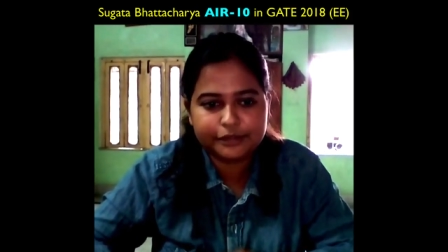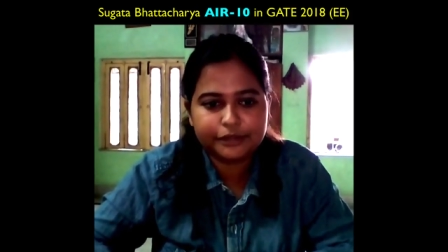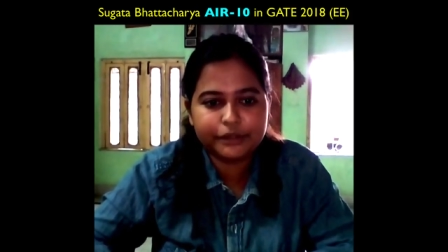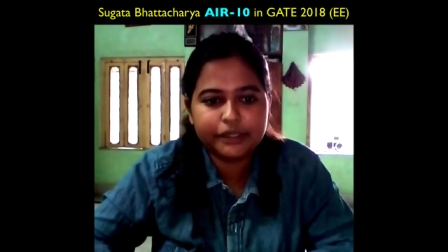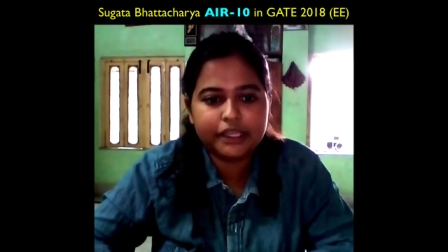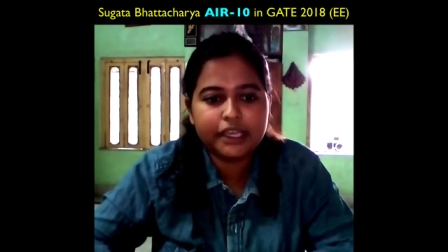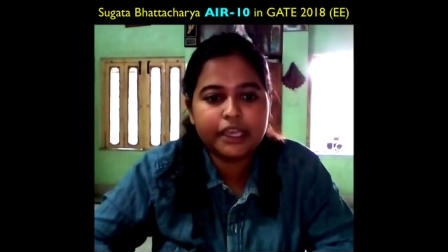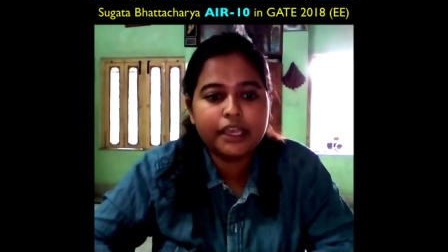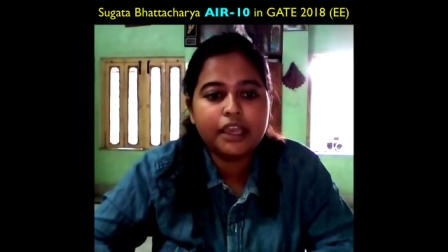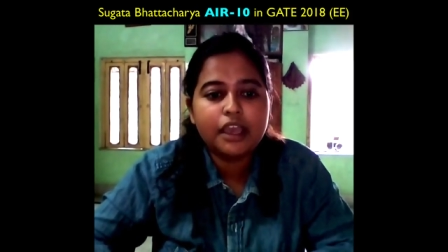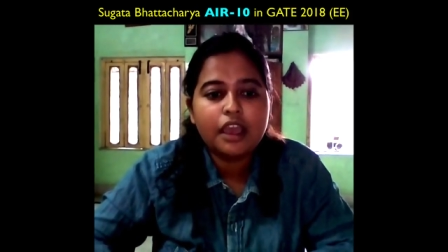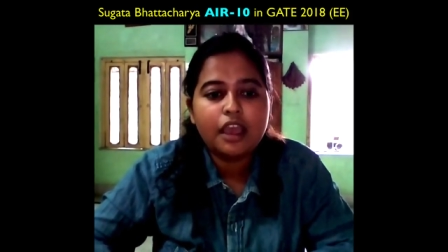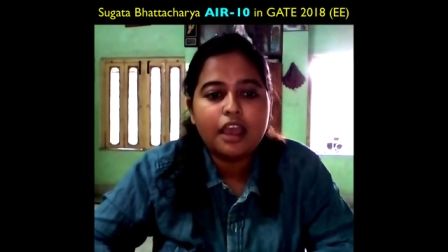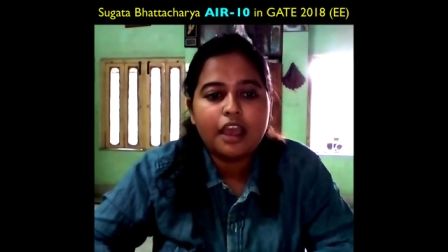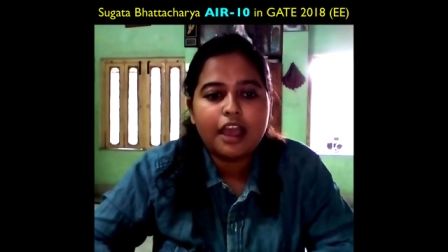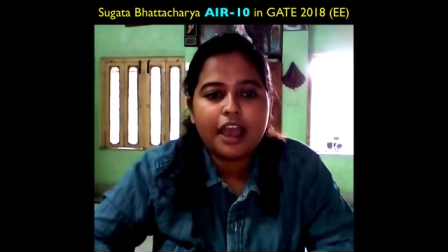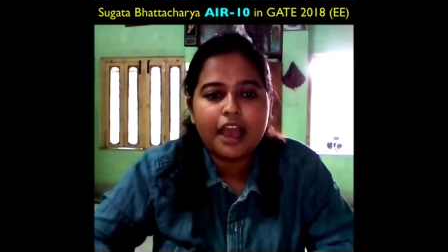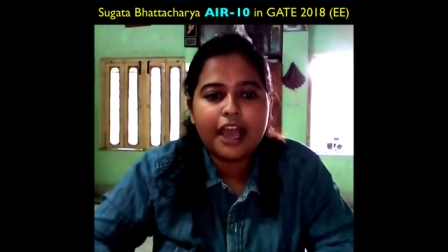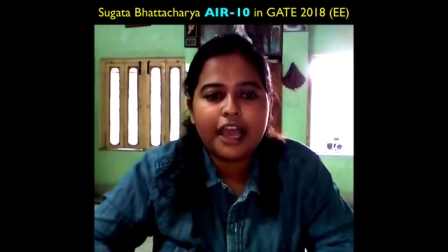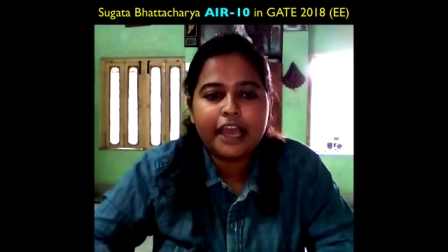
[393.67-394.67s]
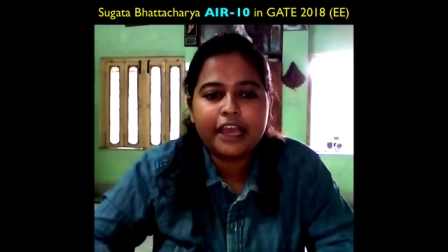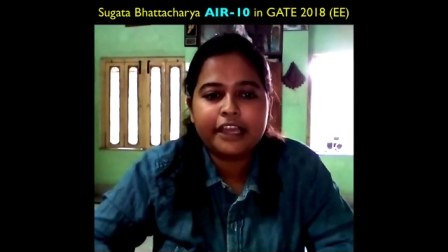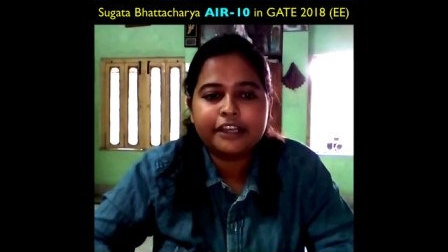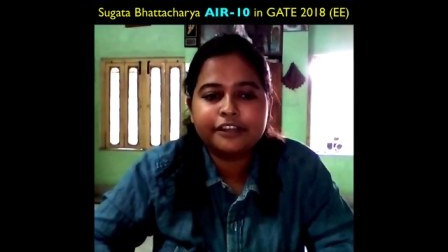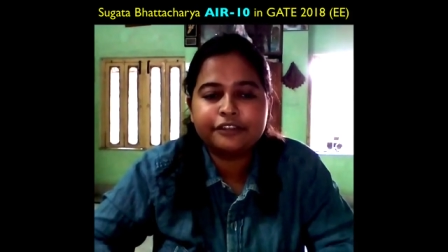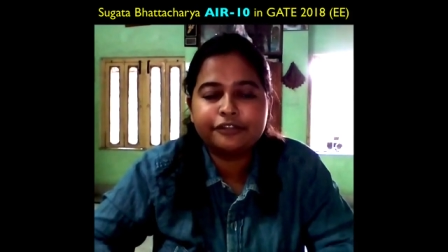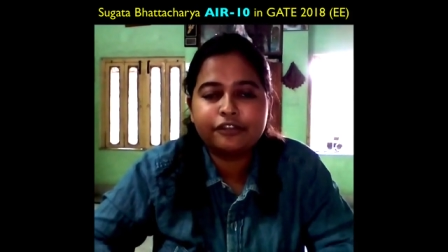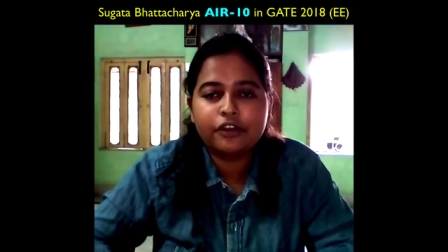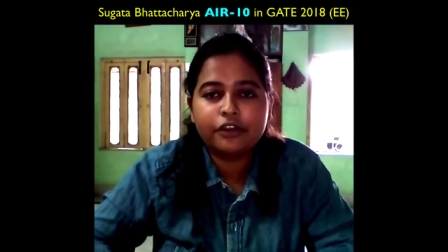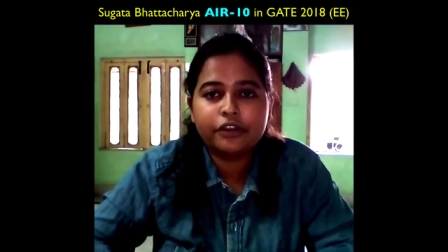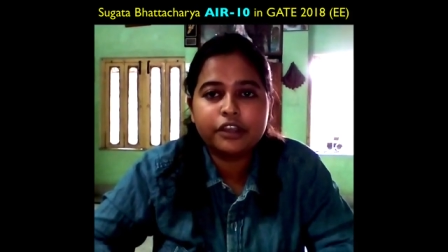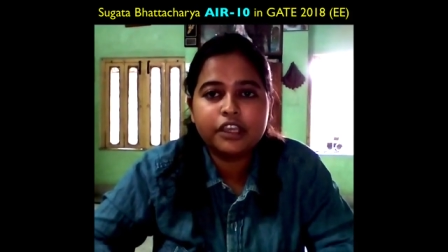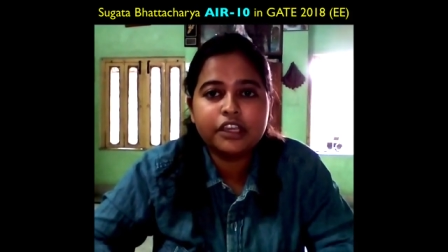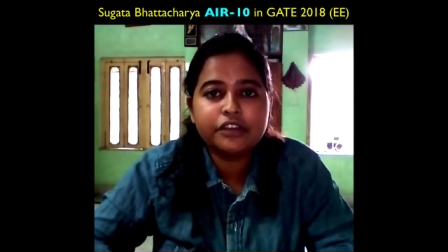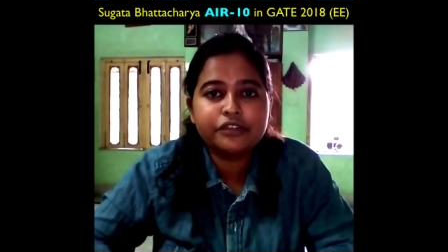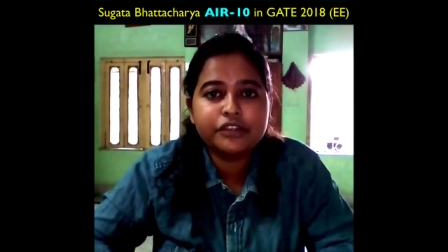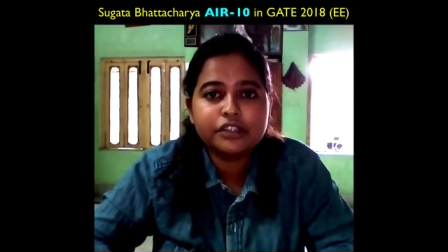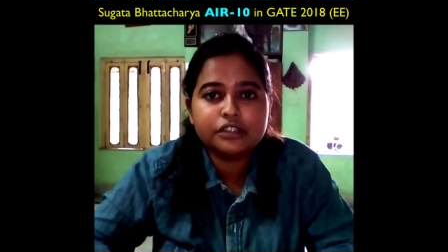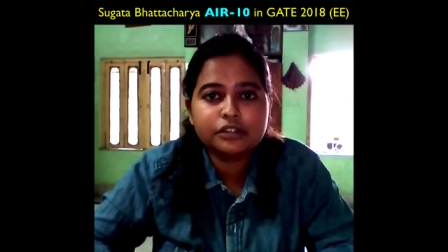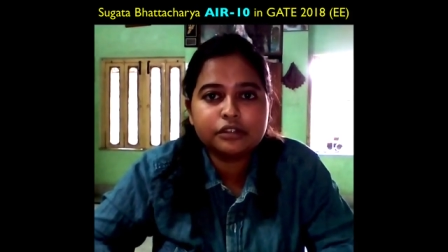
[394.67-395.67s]
Okay, and for
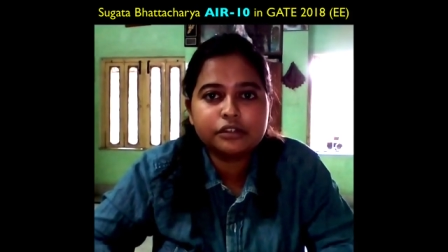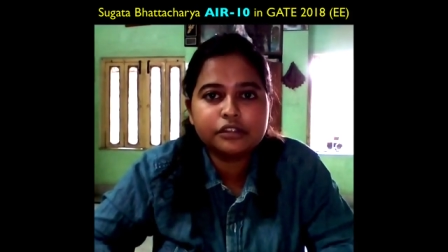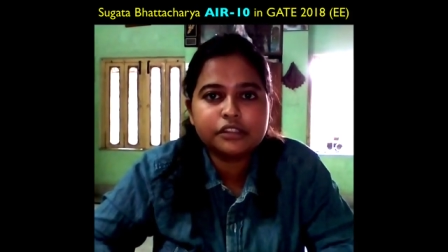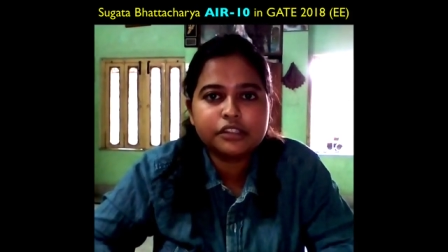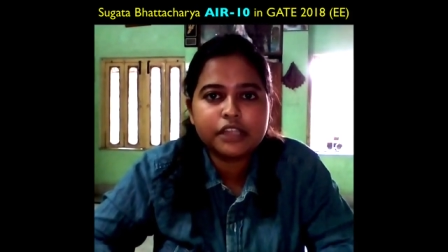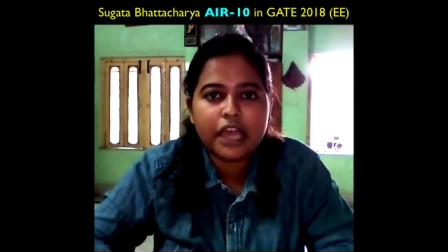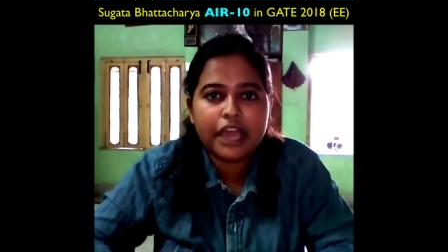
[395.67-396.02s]
e-resource,